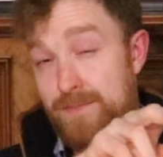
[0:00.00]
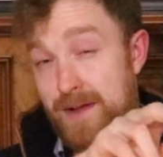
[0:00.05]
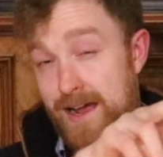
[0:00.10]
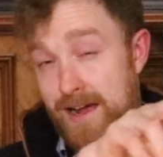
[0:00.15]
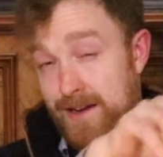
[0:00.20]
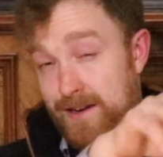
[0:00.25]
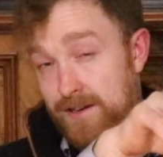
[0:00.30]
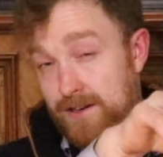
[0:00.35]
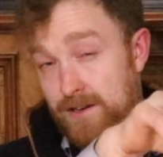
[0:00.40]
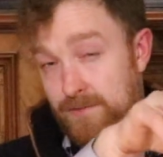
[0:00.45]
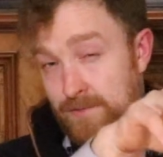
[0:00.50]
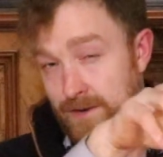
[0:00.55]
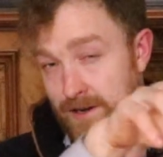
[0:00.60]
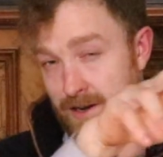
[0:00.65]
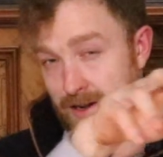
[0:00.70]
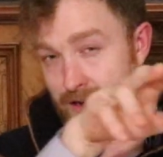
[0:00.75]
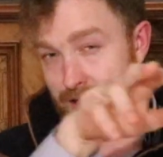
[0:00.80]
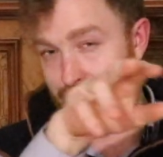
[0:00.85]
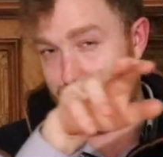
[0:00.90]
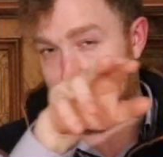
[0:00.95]
man coming
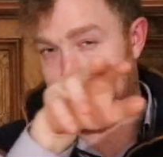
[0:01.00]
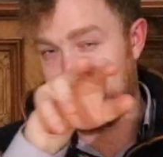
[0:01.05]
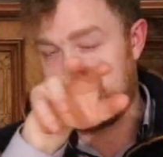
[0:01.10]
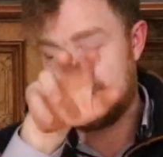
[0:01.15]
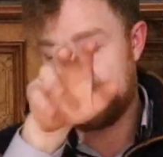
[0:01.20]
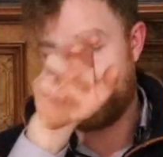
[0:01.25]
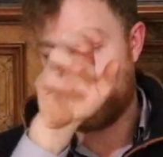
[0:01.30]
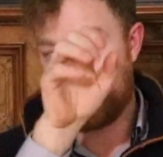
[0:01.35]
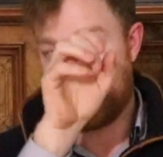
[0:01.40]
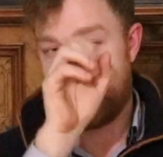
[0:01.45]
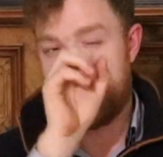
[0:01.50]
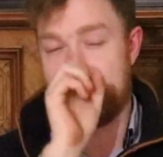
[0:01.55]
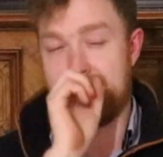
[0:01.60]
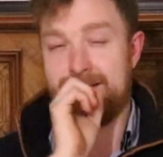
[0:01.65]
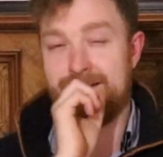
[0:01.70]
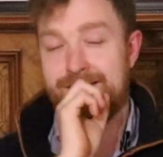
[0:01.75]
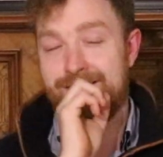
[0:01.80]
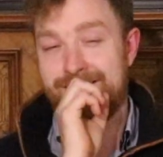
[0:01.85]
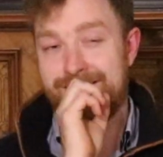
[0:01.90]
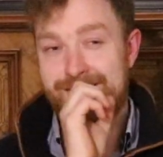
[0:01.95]
along in this
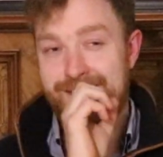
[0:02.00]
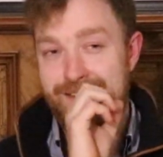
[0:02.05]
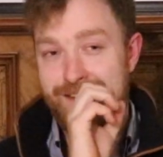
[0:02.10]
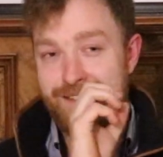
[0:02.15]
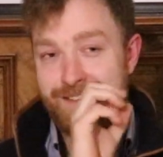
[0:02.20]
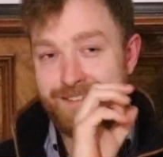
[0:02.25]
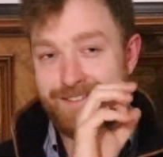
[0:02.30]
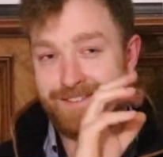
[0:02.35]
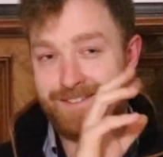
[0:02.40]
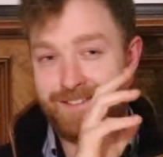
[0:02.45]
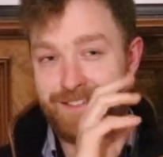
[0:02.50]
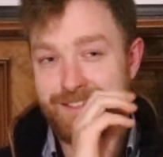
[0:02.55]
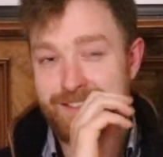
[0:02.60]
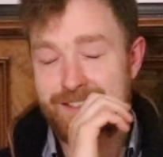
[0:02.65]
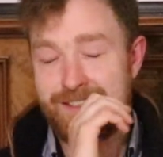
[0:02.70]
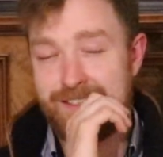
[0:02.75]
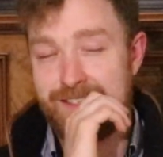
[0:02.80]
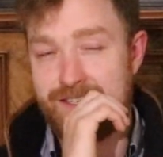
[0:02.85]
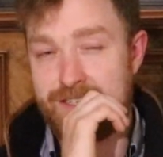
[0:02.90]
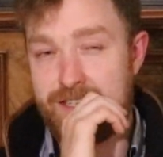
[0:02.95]

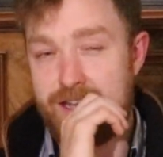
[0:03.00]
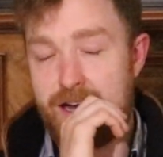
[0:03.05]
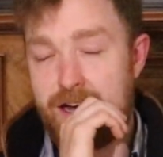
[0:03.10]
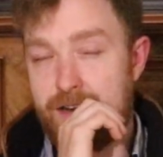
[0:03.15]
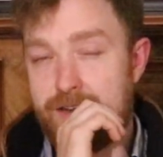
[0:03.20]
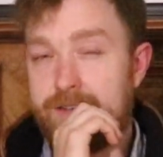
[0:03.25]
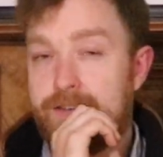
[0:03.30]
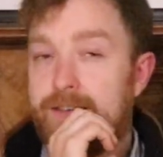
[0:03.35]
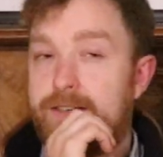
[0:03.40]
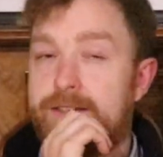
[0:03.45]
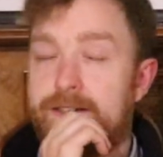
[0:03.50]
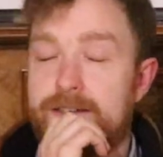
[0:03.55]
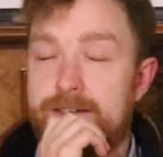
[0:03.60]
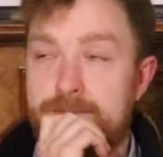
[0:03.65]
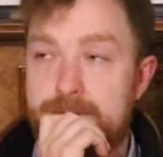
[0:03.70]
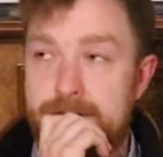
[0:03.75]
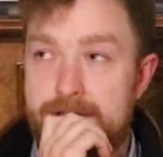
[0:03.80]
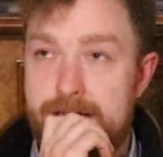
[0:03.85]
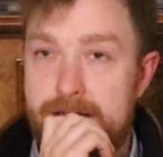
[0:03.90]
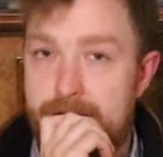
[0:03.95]
yacht, and I thought to
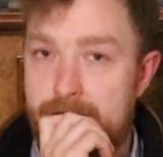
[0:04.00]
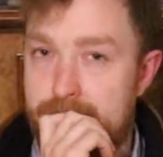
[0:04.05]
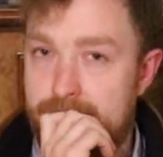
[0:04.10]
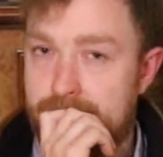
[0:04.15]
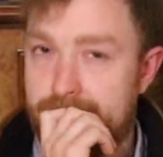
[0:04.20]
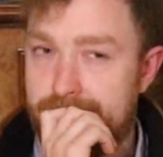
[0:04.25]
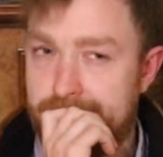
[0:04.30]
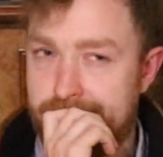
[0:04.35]
myself,